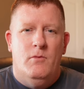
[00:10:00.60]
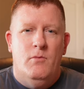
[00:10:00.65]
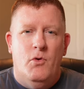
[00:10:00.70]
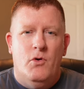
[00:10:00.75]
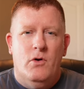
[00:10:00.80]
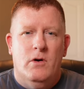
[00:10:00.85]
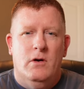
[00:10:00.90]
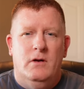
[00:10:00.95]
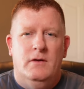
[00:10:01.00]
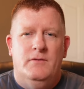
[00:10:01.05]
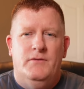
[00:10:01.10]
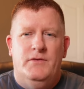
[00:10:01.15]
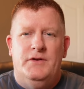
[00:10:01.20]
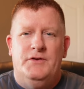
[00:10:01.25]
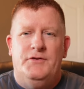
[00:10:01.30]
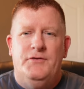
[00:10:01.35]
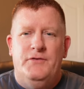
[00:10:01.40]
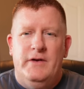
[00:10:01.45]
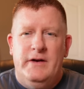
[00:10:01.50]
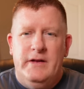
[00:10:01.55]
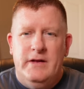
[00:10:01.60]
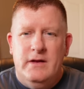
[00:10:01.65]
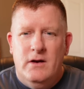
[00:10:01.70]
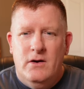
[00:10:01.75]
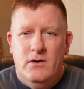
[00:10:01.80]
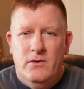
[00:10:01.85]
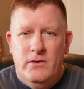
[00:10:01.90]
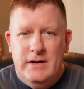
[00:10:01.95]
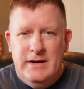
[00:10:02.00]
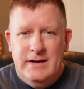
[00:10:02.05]
moral of this
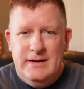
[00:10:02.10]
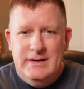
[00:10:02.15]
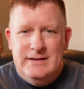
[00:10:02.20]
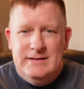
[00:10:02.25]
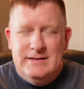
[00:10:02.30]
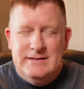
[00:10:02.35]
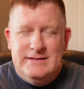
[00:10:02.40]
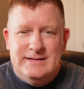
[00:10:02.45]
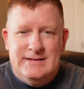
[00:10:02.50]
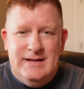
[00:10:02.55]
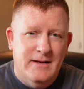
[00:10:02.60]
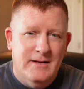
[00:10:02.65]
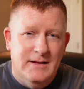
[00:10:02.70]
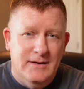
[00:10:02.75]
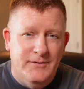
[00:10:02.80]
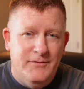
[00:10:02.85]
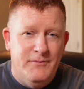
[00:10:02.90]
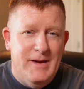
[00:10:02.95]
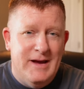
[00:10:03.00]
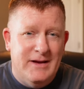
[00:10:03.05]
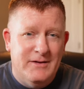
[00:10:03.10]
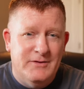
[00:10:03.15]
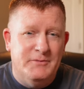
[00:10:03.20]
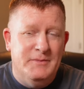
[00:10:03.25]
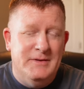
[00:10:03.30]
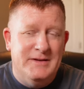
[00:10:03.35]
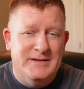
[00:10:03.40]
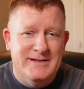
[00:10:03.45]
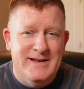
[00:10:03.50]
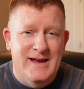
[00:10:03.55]
video is Cliff makes
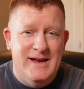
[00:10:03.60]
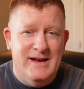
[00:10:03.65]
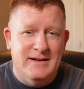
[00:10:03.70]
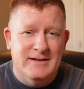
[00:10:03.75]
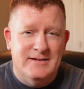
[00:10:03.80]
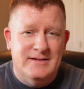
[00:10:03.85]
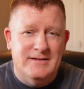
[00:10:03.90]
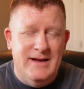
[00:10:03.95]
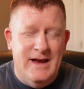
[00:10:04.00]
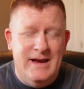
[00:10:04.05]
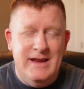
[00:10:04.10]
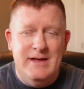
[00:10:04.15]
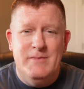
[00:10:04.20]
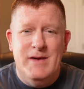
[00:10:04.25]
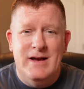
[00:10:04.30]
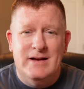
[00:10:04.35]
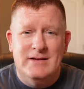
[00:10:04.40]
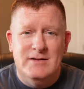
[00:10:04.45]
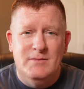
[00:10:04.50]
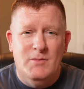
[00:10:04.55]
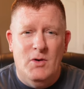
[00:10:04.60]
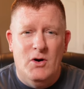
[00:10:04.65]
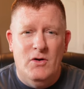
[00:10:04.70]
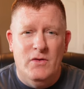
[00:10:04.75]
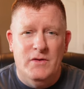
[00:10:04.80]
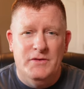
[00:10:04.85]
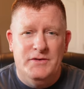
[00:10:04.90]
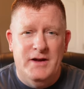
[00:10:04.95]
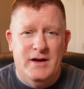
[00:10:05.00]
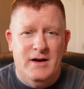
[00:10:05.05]
mistakes and he makes them
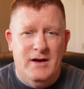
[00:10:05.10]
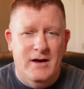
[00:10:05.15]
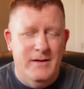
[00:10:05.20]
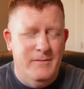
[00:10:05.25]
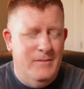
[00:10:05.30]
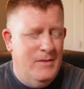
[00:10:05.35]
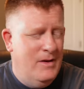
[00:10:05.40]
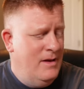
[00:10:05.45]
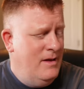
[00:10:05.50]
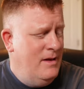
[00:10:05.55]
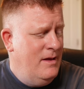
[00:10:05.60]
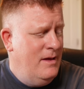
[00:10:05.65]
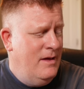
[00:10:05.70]
all the time.